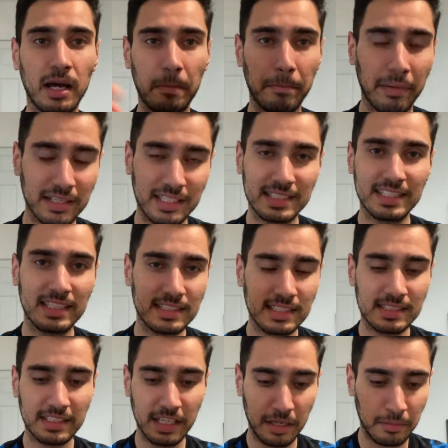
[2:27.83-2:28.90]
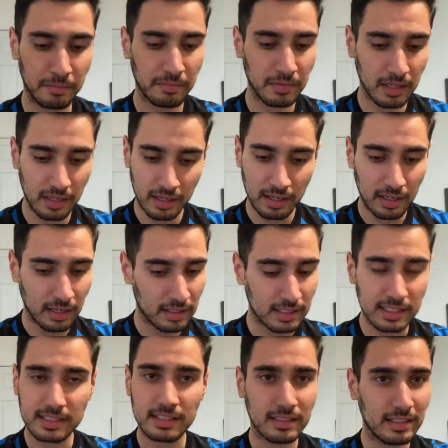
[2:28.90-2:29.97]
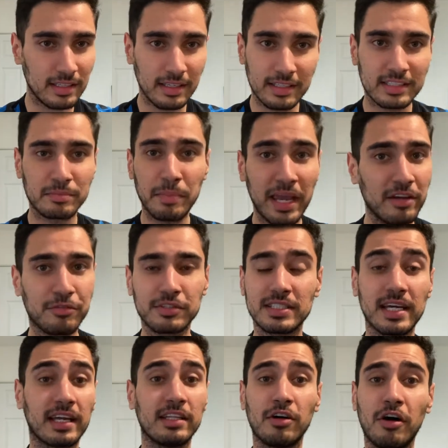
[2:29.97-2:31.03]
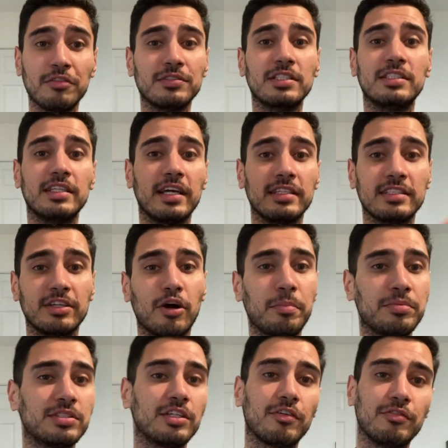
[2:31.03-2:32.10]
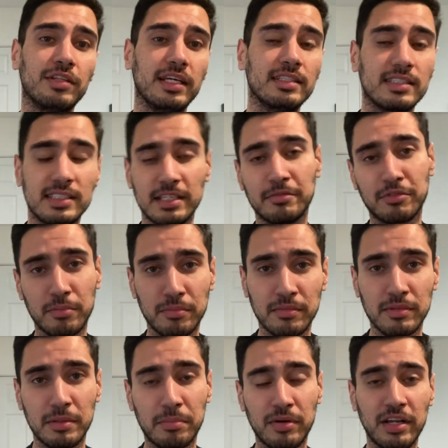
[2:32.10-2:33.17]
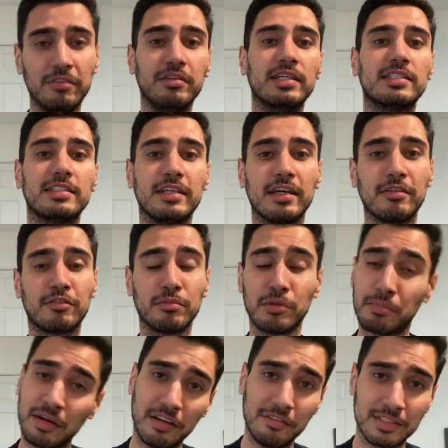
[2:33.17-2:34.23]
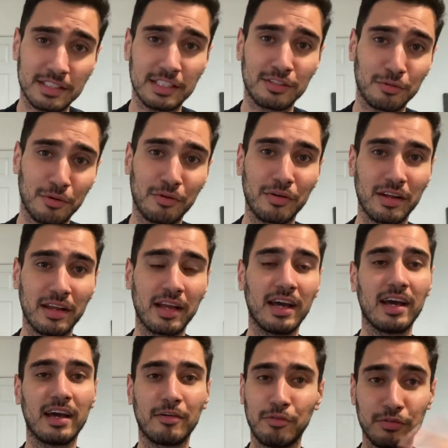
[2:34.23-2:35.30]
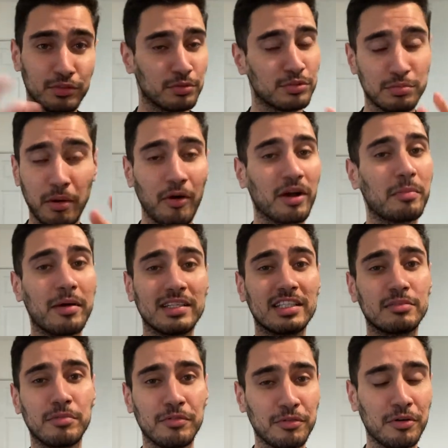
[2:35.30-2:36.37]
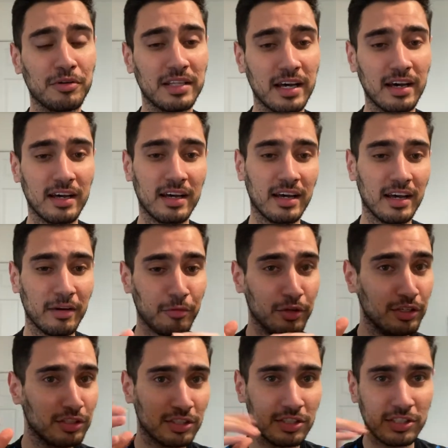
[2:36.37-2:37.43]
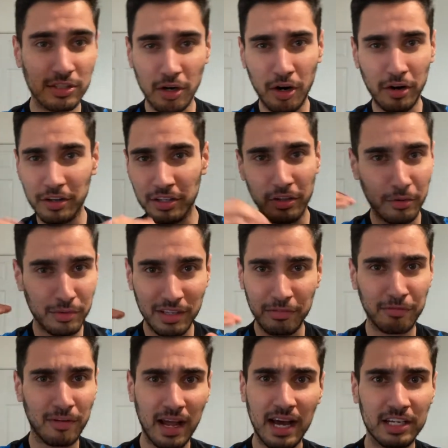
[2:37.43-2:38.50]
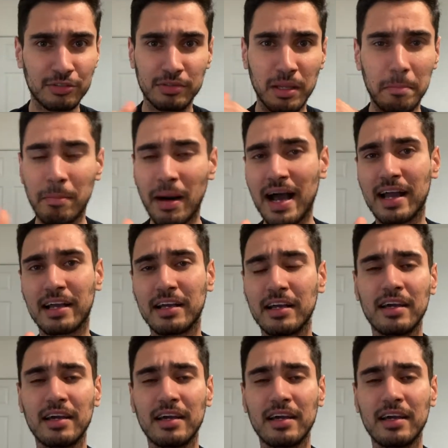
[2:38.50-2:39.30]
But this Inter team, this is made for second halves this year. It's the opposite of the Inter team from the previous year, from the previous season, where we've spoke about this before, that we used to start, you know, with a flash, with a bang,